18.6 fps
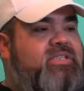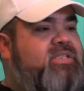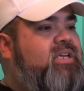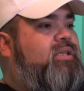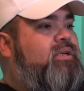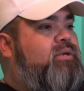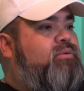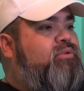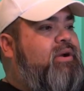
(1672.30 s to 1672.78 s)
The
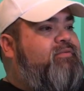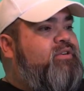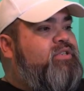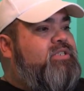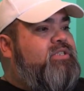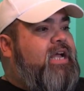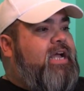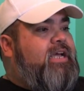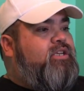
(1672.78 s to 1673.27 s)
reference
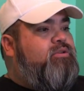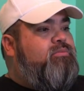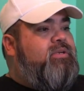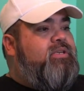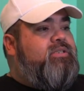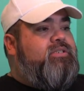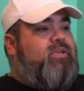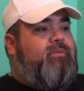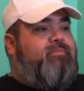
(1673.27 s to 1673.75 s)

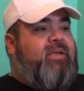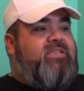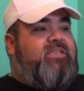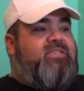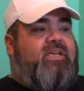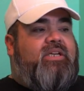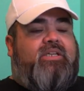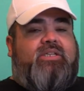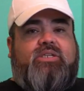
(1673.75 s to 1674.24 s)
documents, basically,
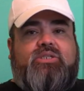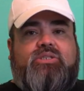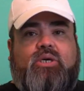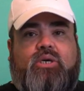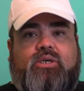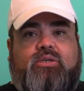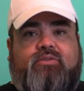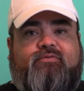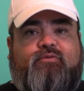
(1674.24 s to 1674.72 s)
these are
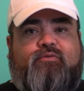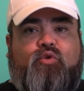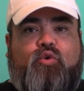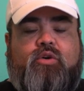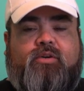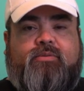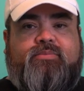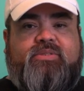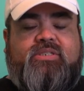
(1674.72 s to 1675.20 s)
the
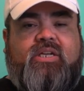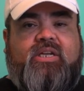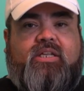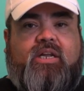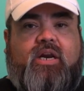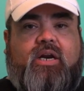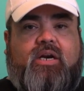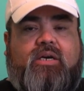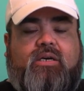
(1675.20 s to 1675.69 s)
forms that
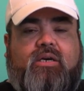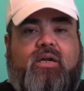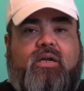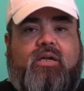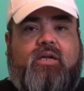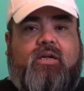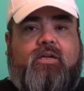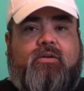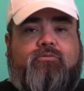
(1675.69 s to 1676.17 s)

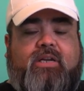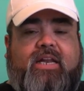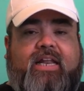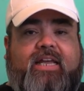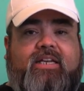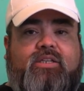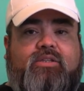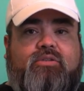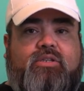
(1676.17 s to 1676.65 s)
are
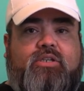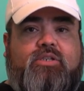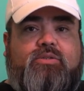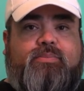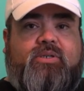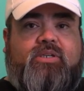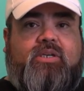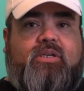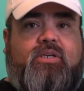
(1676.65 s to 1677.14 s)
related to this
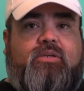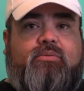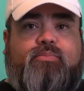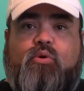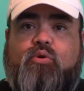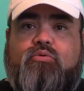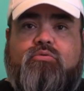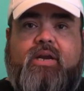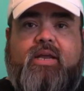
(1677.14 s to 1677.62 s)
particular
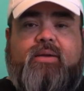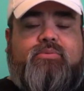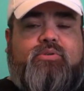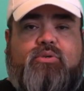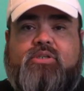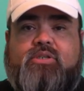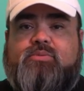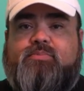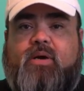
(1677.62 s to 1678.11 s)
programs or this
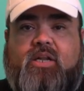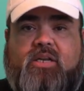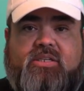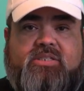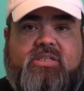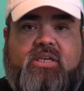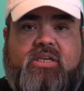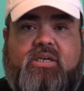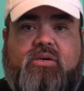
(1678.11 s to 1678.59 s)

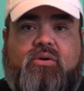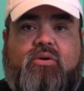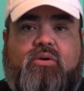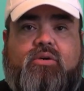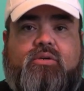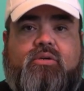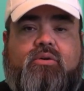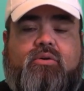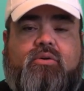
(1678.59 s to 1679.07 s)
policy
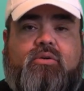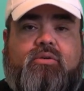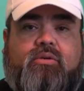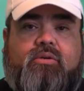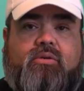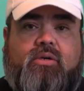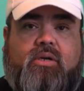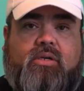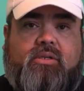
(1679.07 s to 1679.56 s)

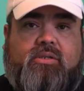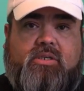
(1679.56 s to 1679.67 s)
or these